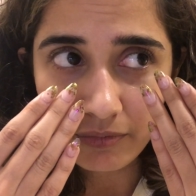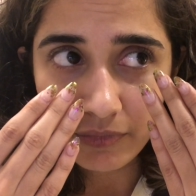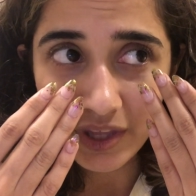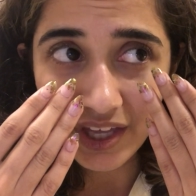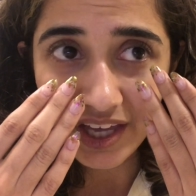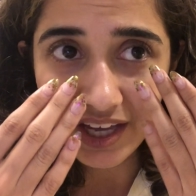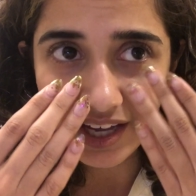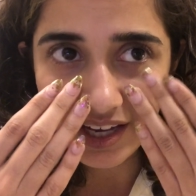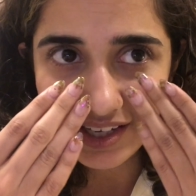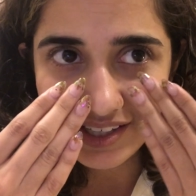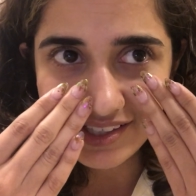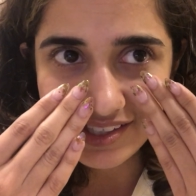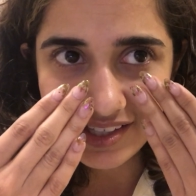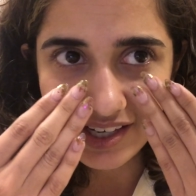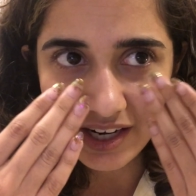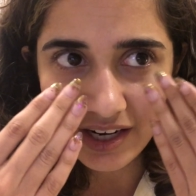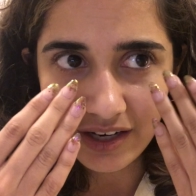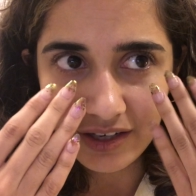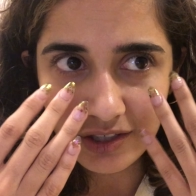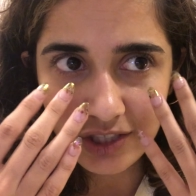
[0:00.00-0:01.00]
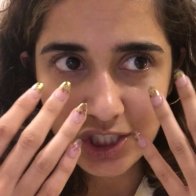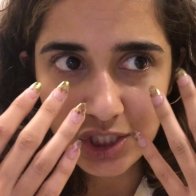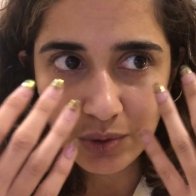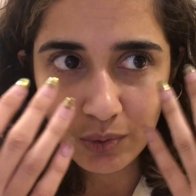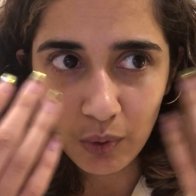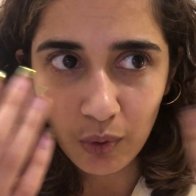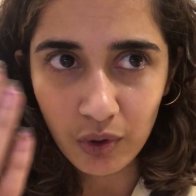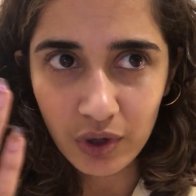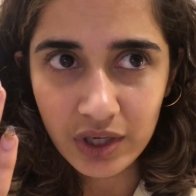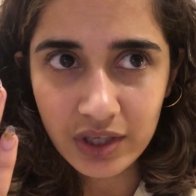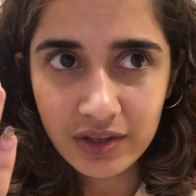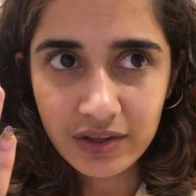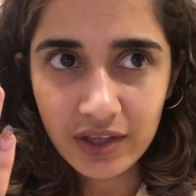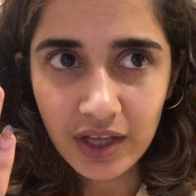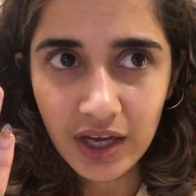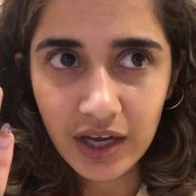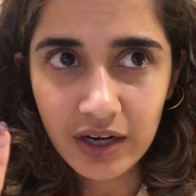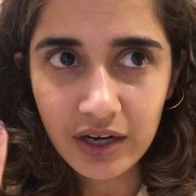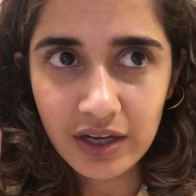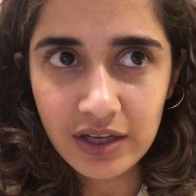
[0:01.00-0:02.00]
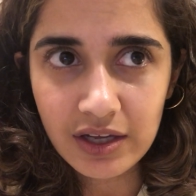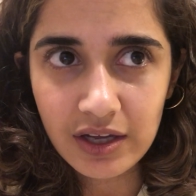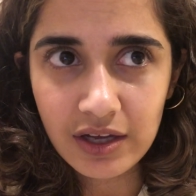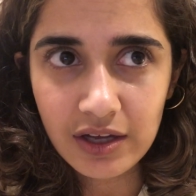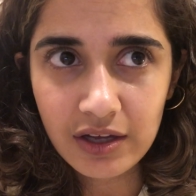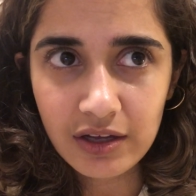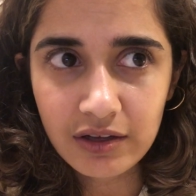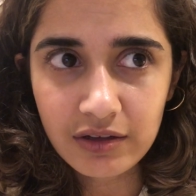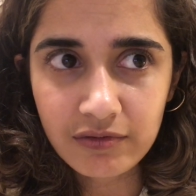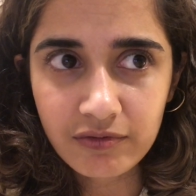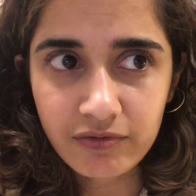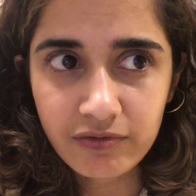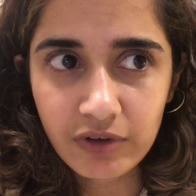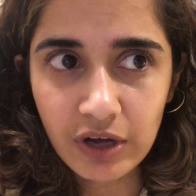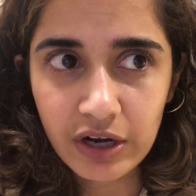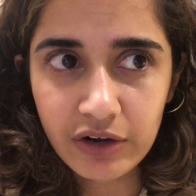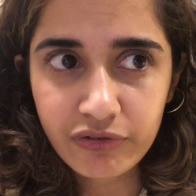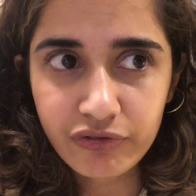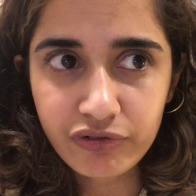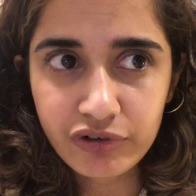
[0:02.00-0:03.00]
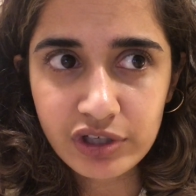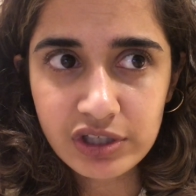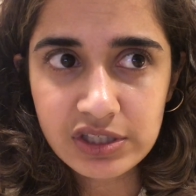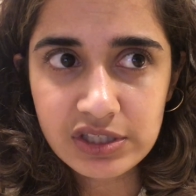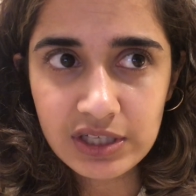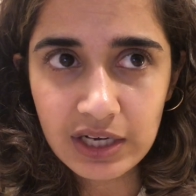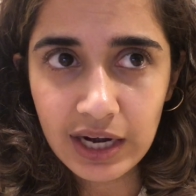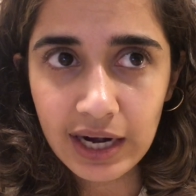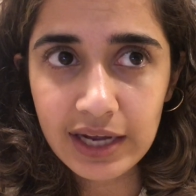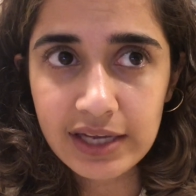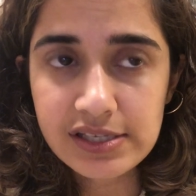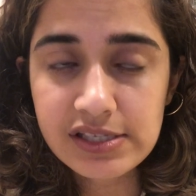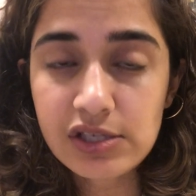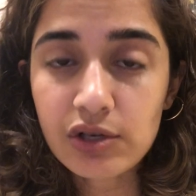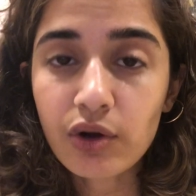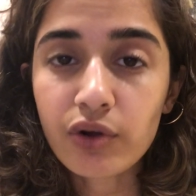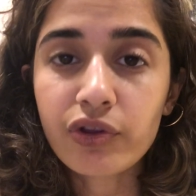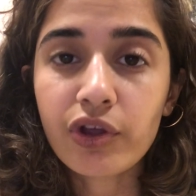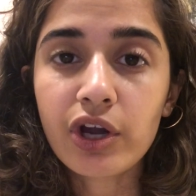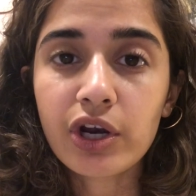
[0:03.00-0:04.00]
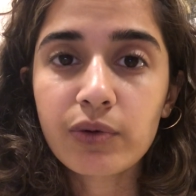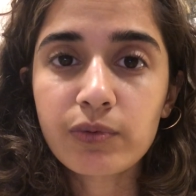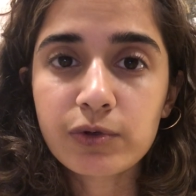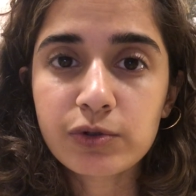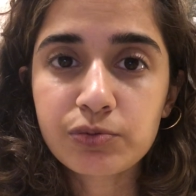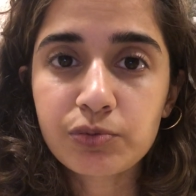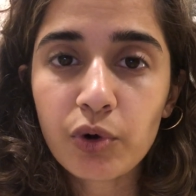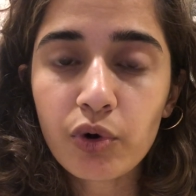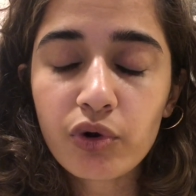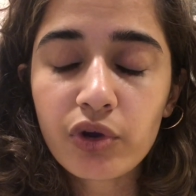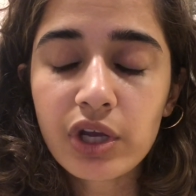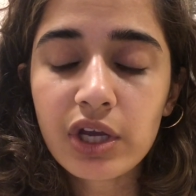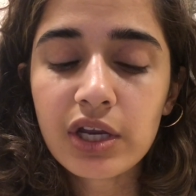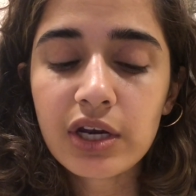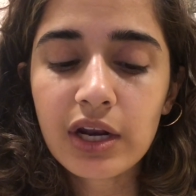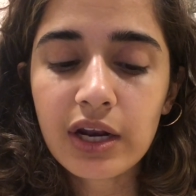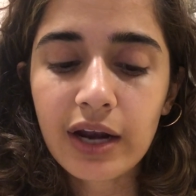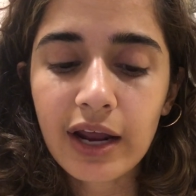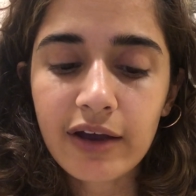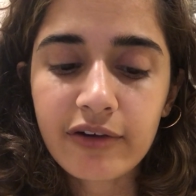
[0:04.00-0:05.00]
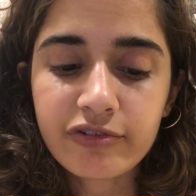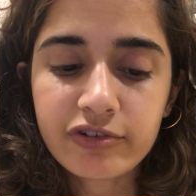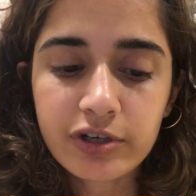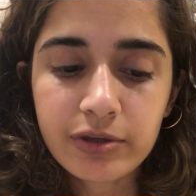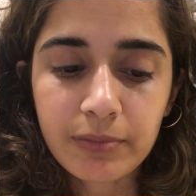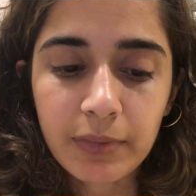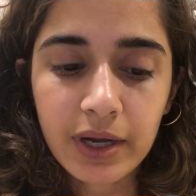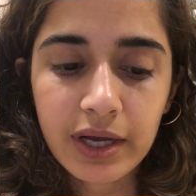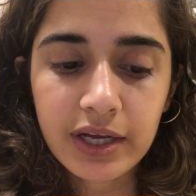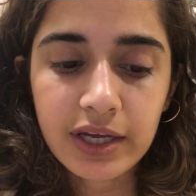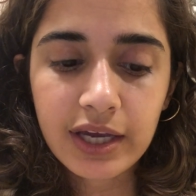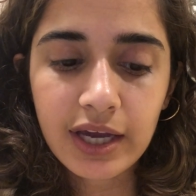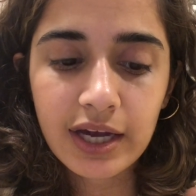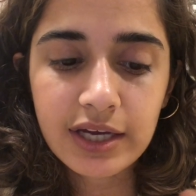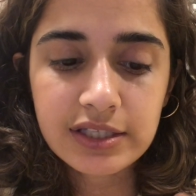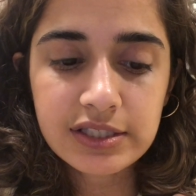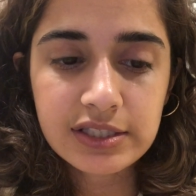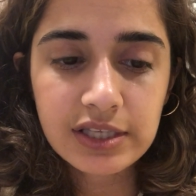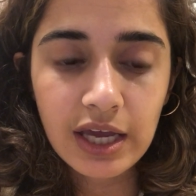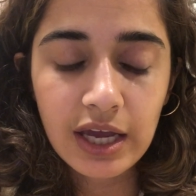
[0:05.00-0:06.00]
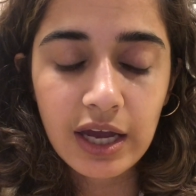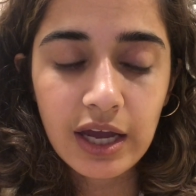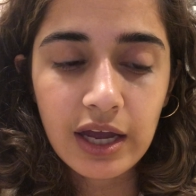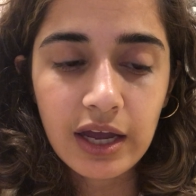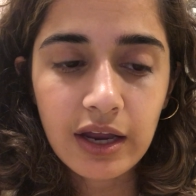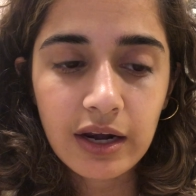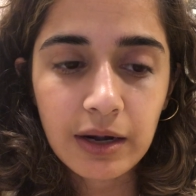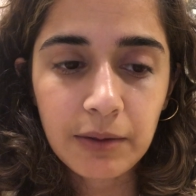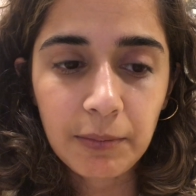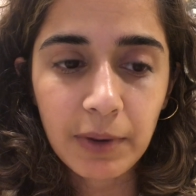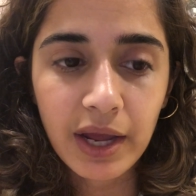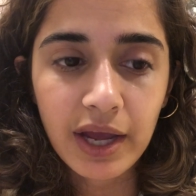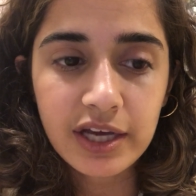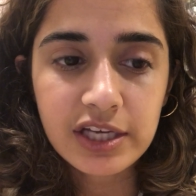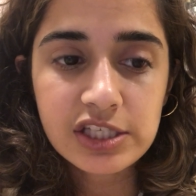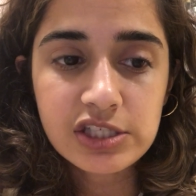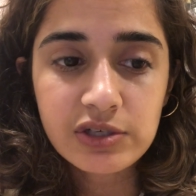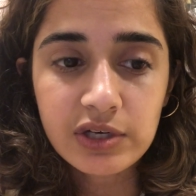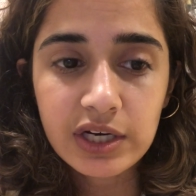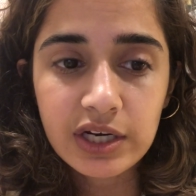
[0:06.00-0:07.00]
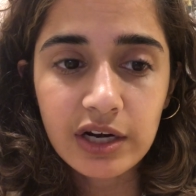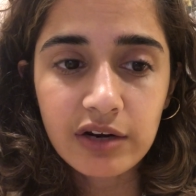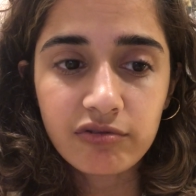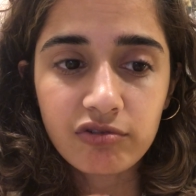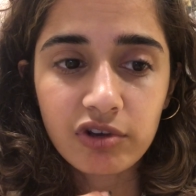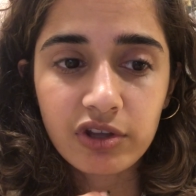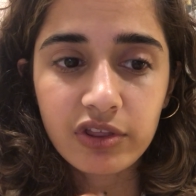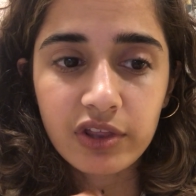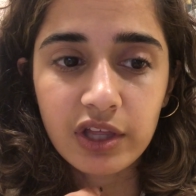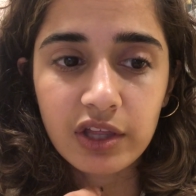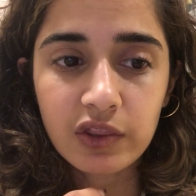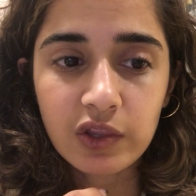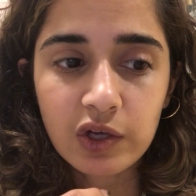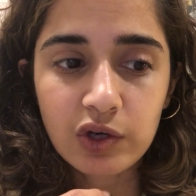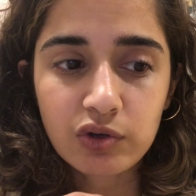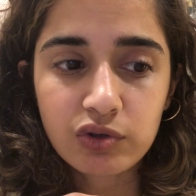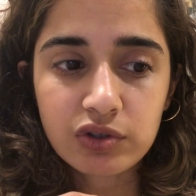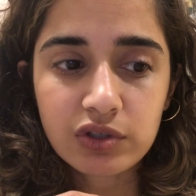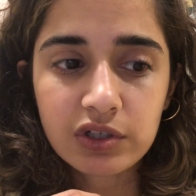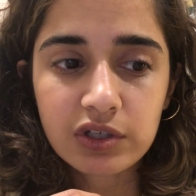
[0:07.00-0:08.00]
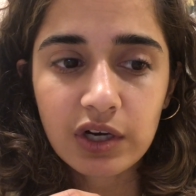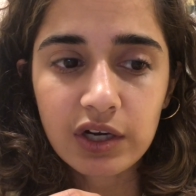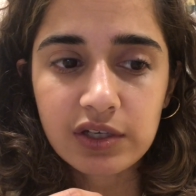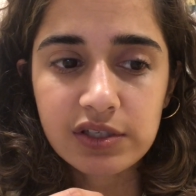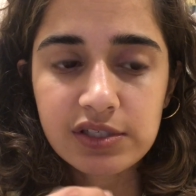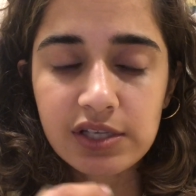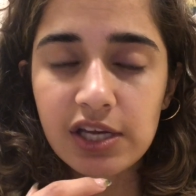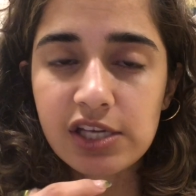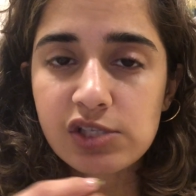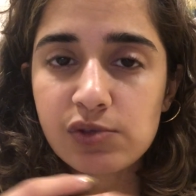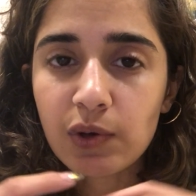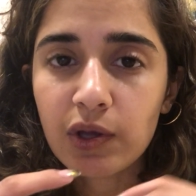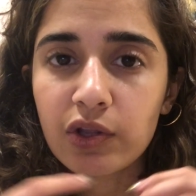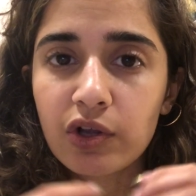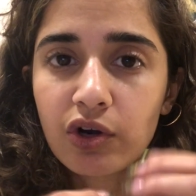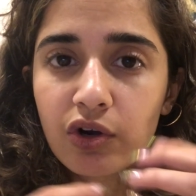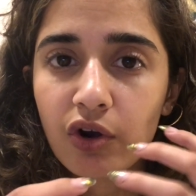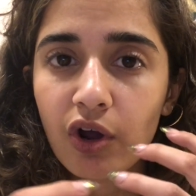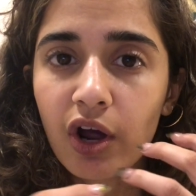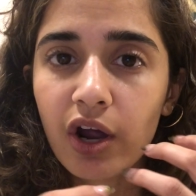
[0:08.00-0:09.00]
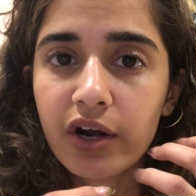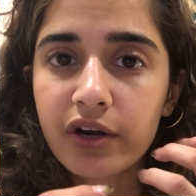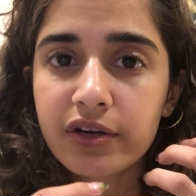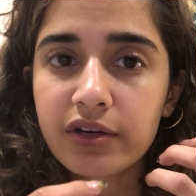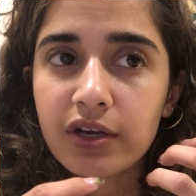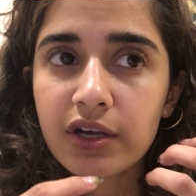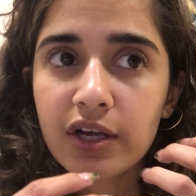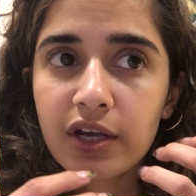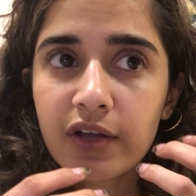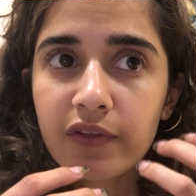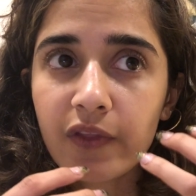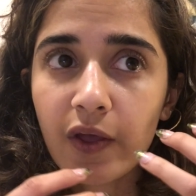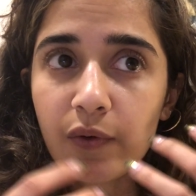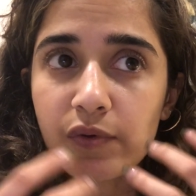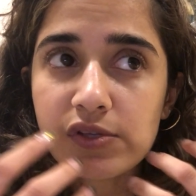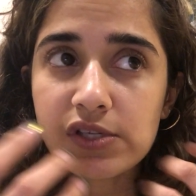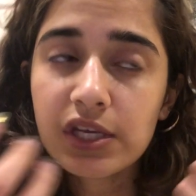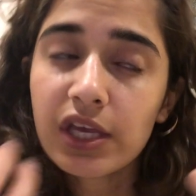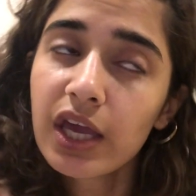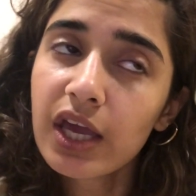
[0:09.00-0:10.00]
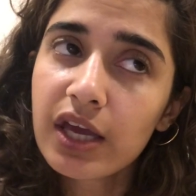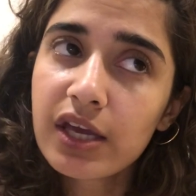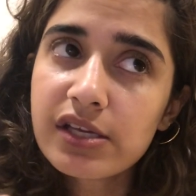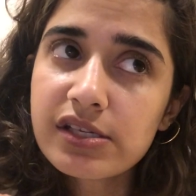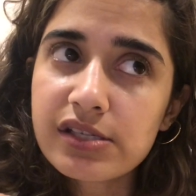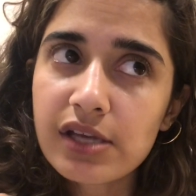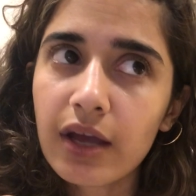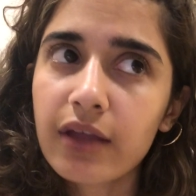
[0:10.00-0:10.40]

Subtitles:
hit and swollen that at first glance they all thought it was broken, and after my CAT scan and my x-ray and everything, they couldn't assess whether or not that was the case.